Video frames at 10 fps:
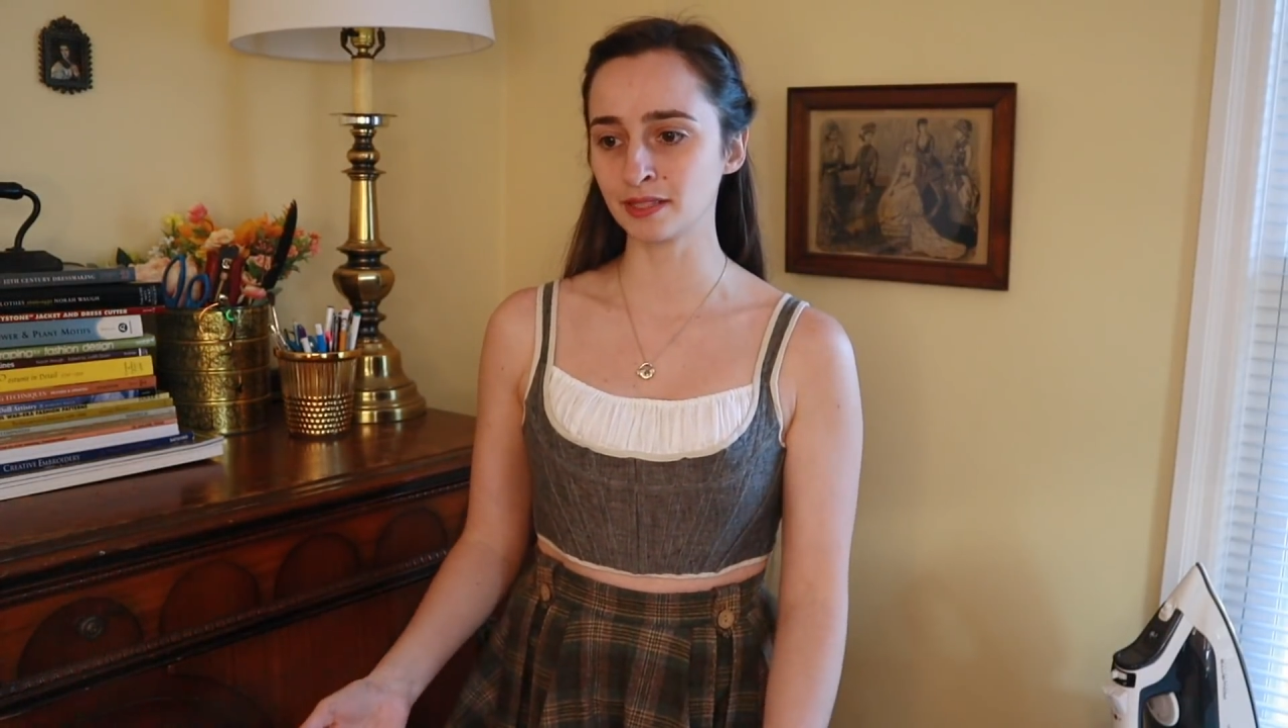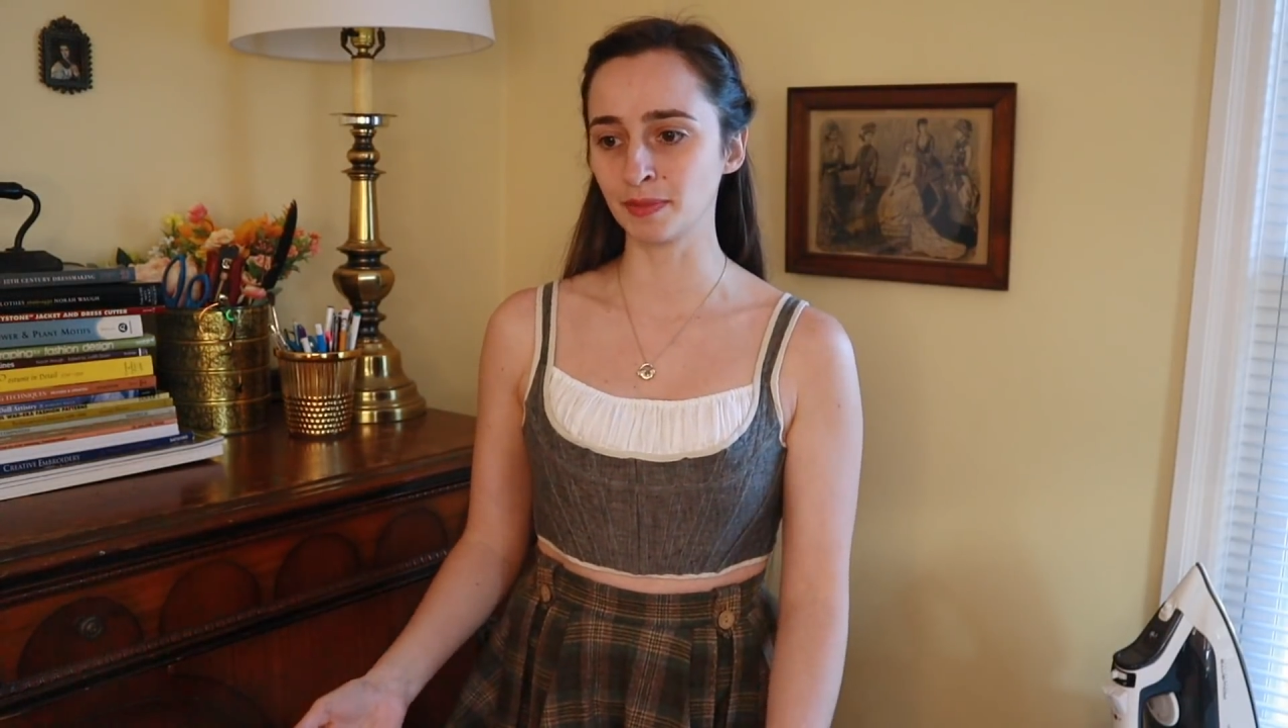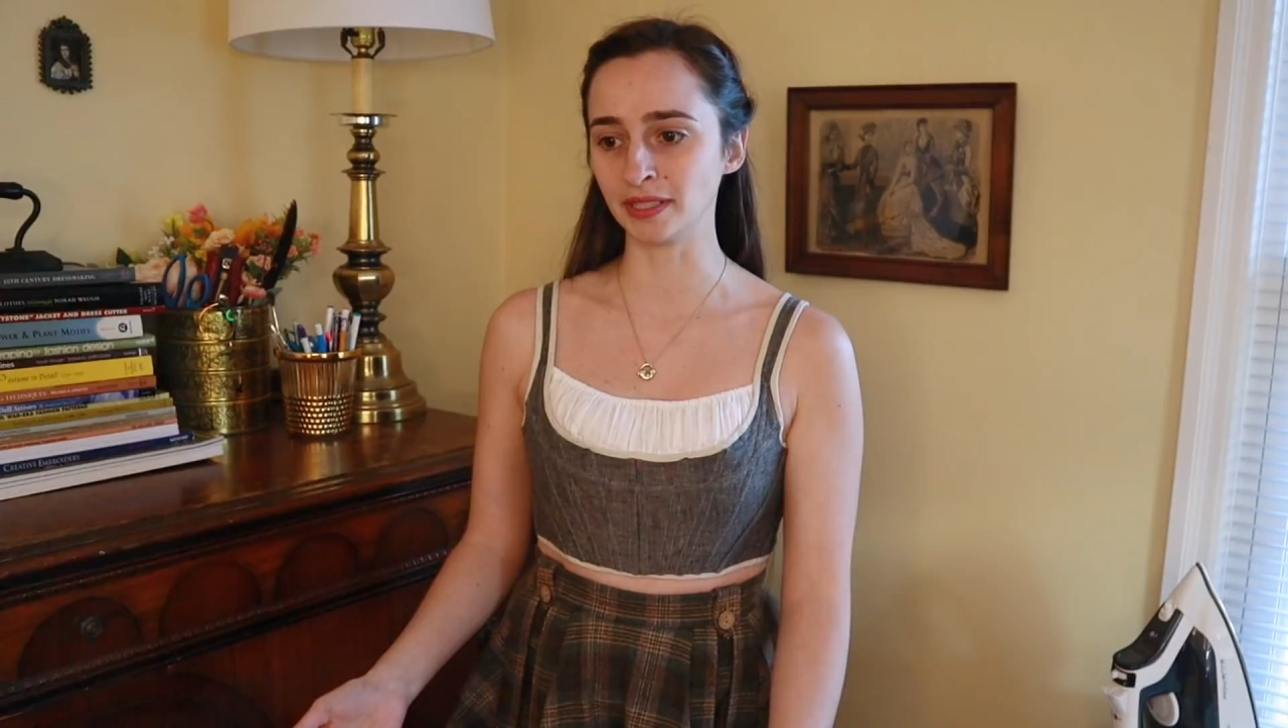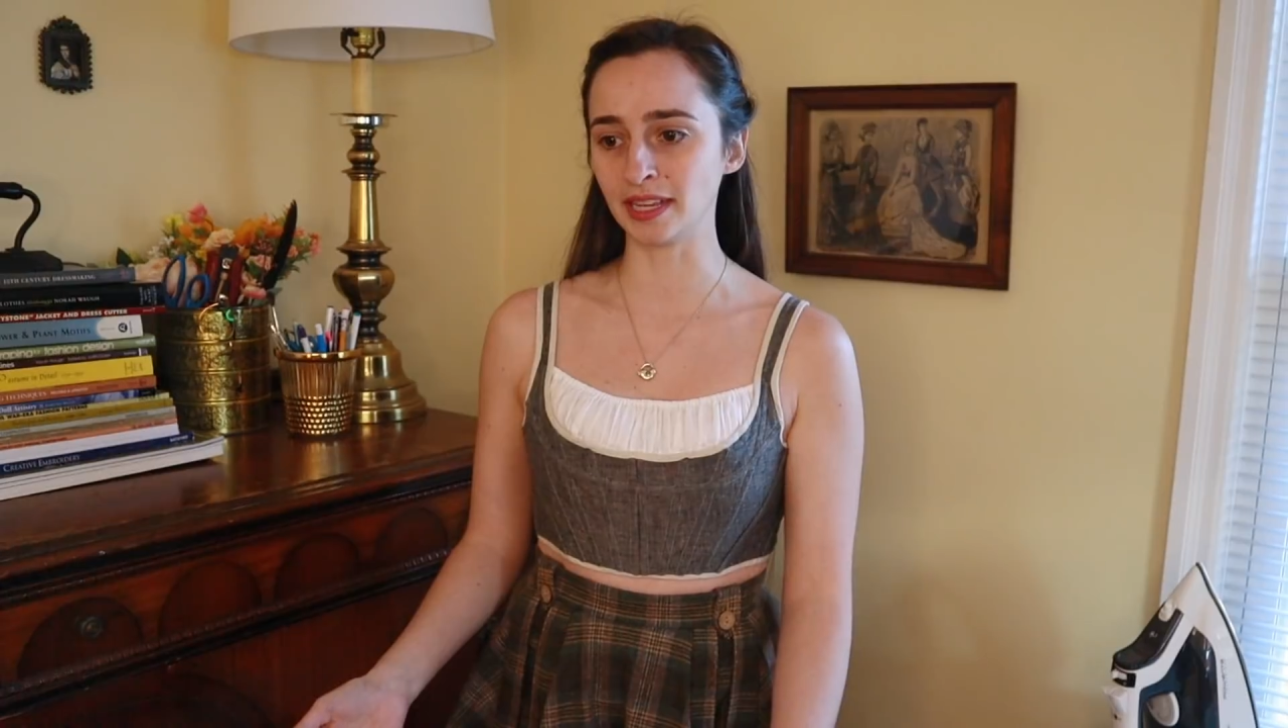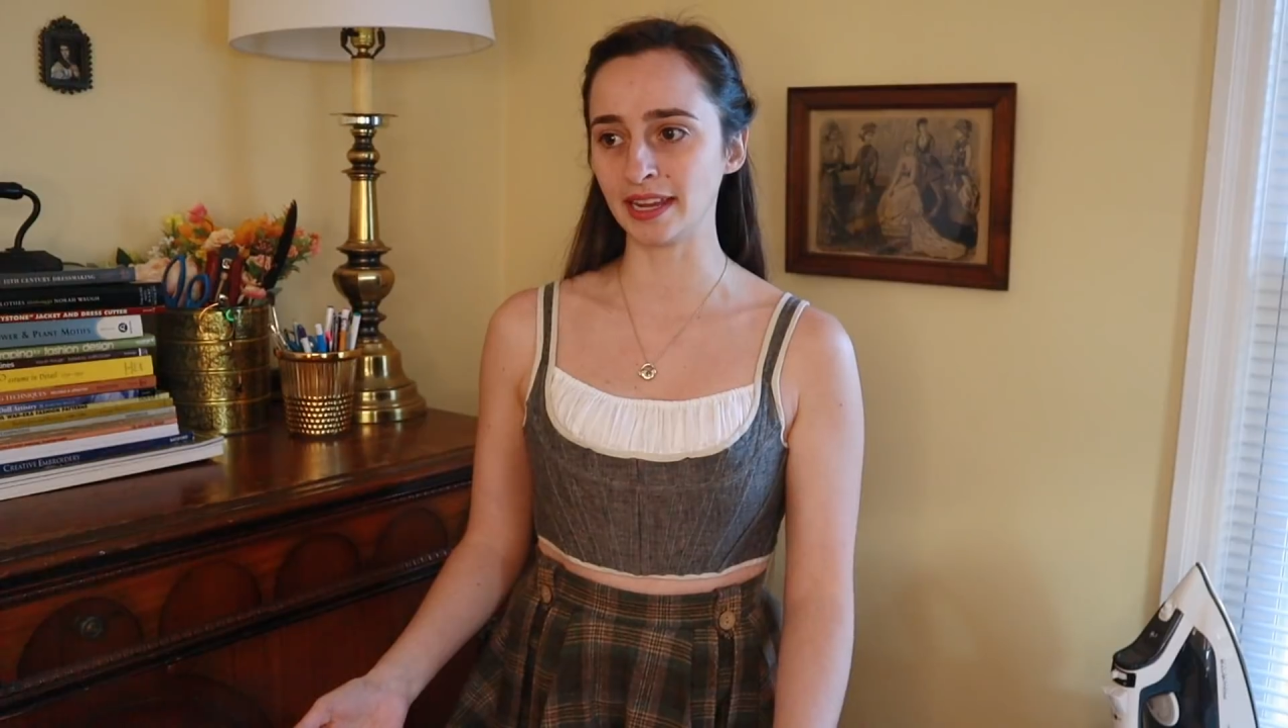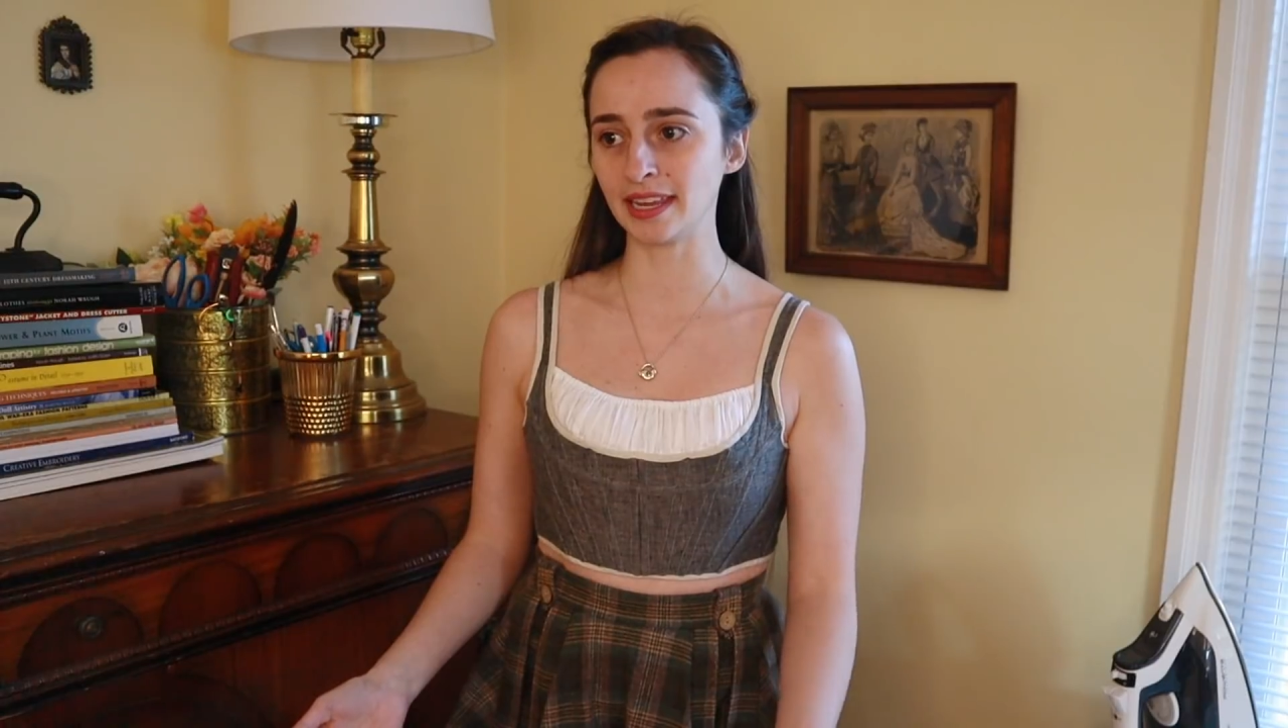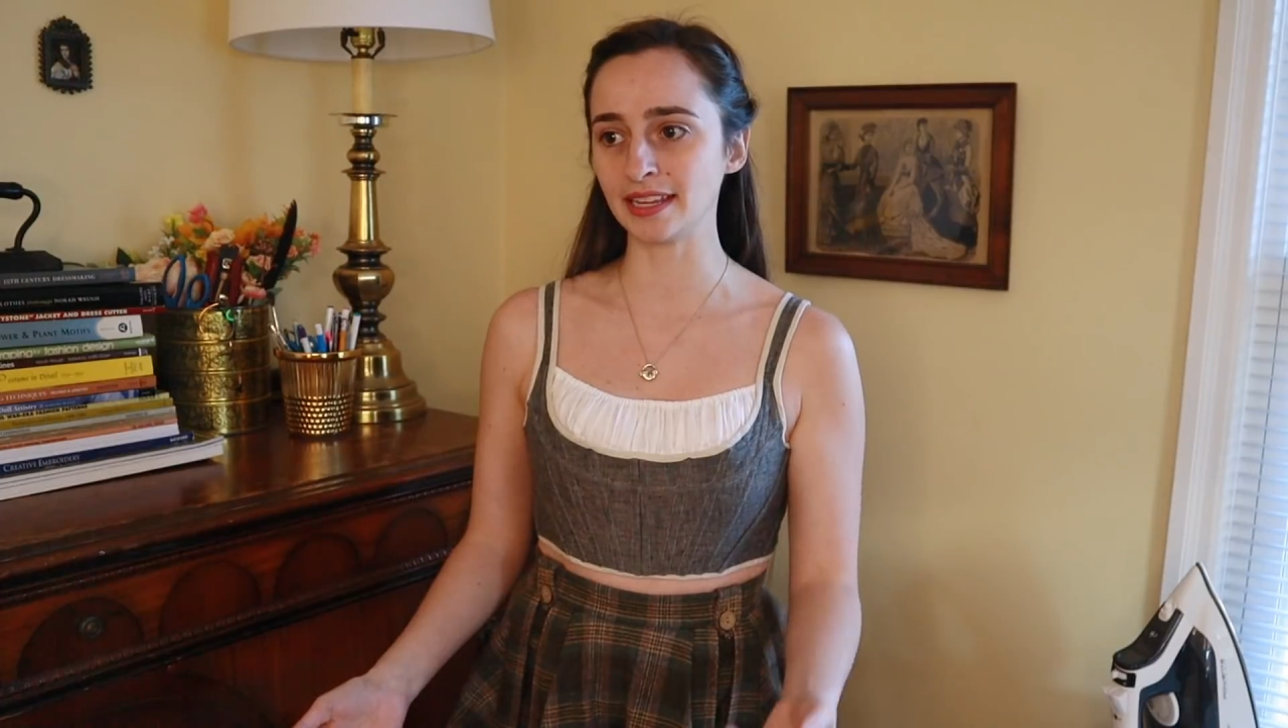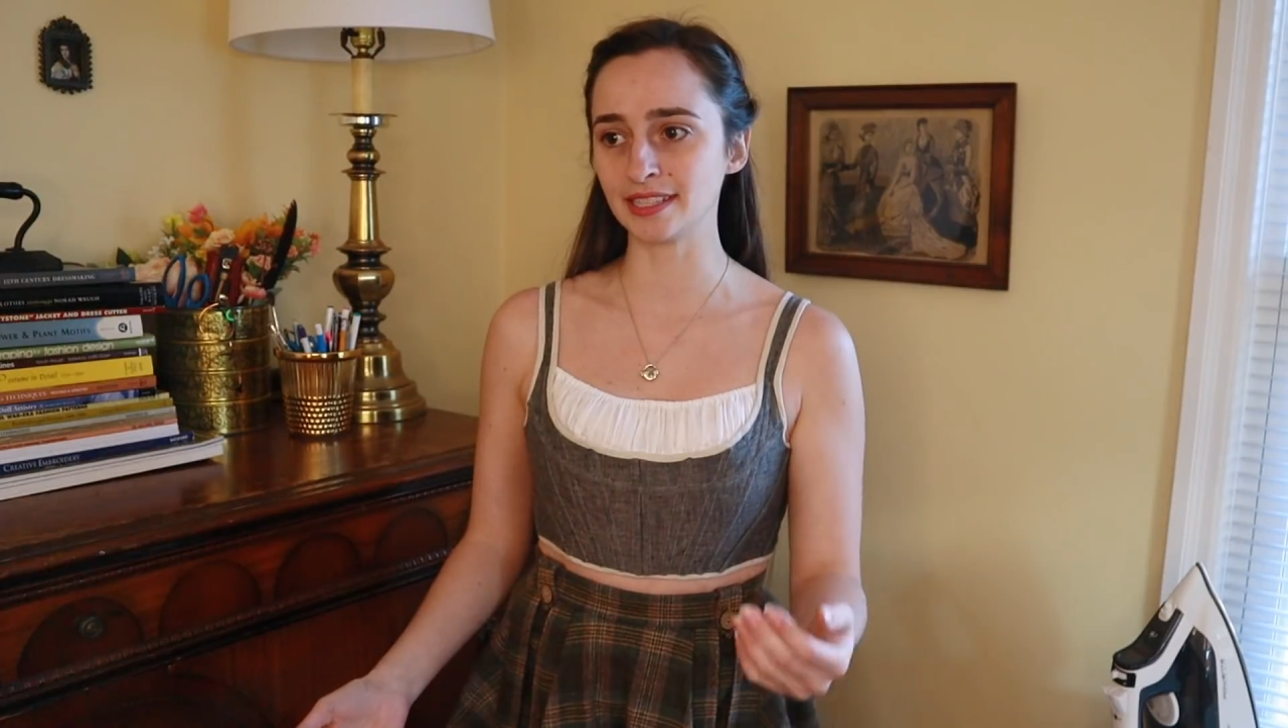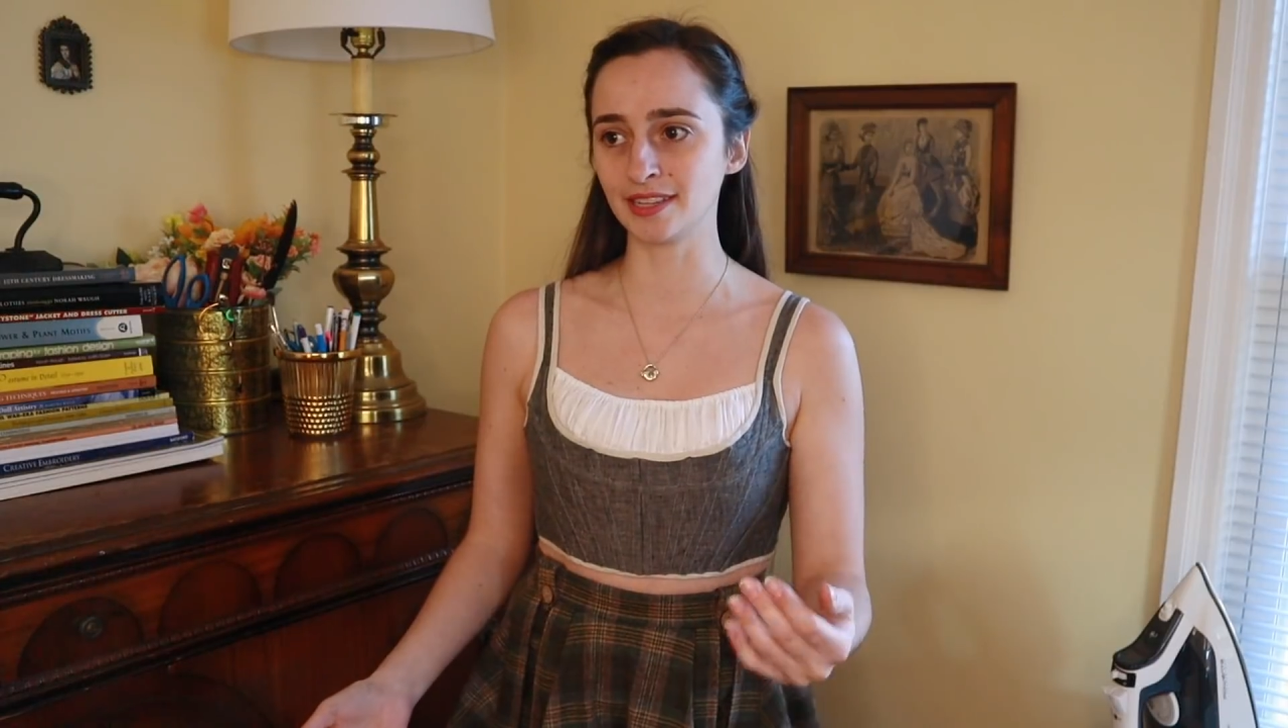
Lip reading: but it's